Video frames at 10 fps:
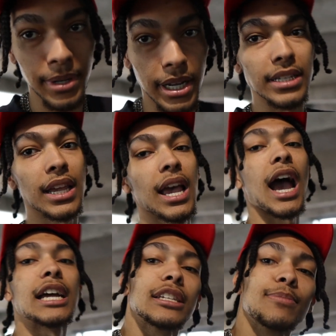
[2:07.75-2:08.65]
because
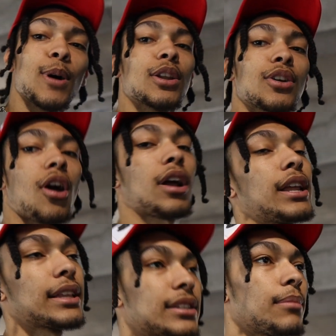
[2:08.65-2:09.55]
I just bought the car
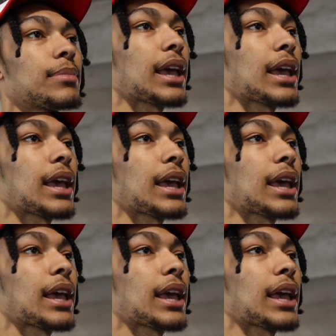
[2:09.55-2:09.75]
and something